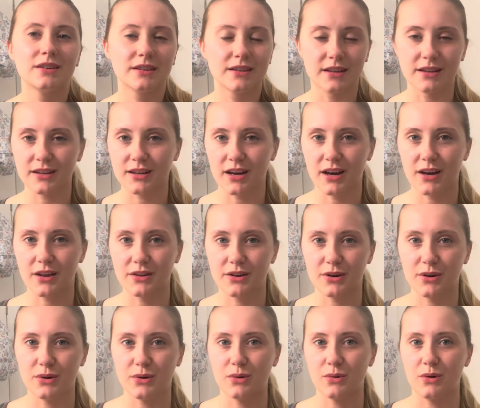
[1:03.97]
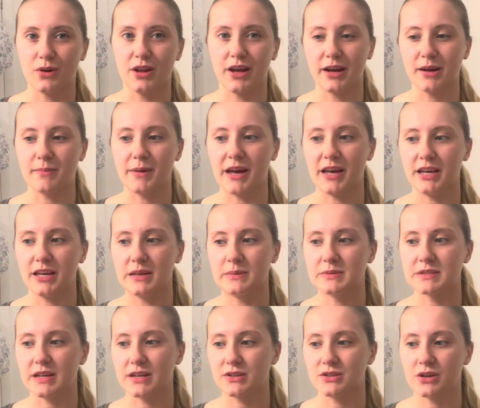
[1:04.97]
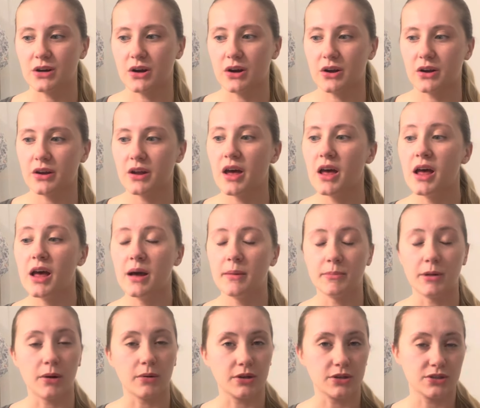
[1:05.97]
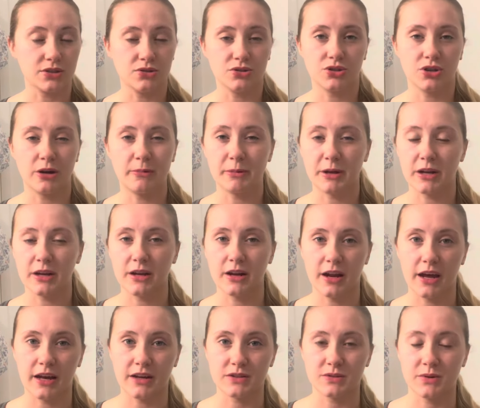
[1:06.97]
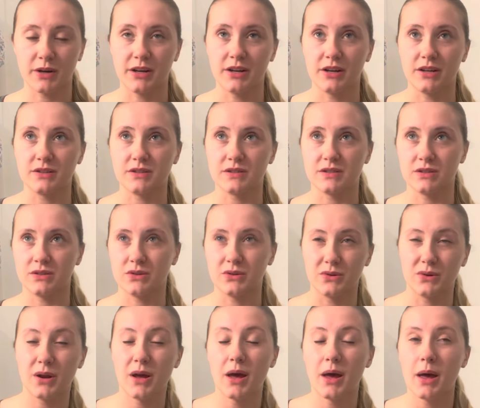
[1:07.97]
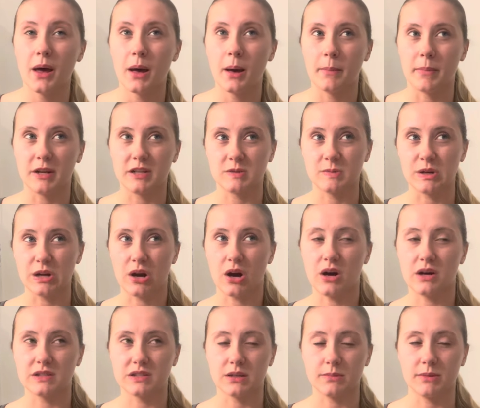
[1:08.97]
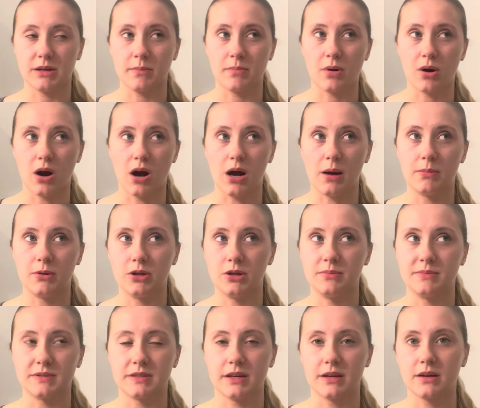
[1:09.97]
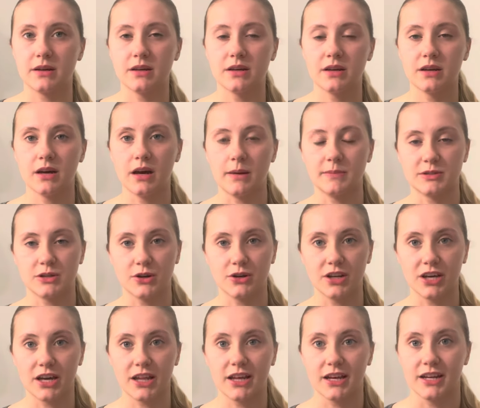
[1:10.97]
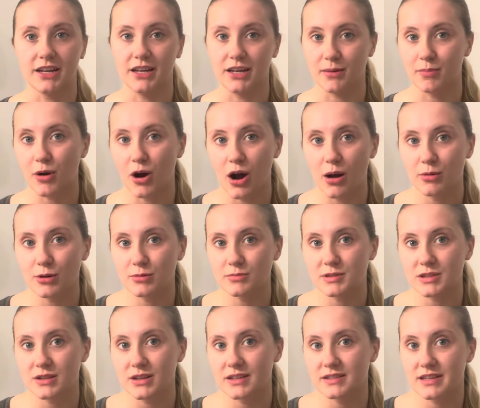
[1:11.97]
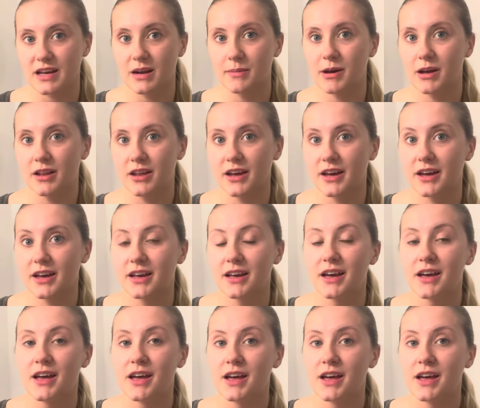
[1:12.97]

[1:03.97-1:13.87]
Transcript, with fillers: than the other or like my hips like turned. Not really too sure. I'm getting an x-ray done soon but it's been causing me problems. Like I'm starting to get like knee problems on that side of my leg.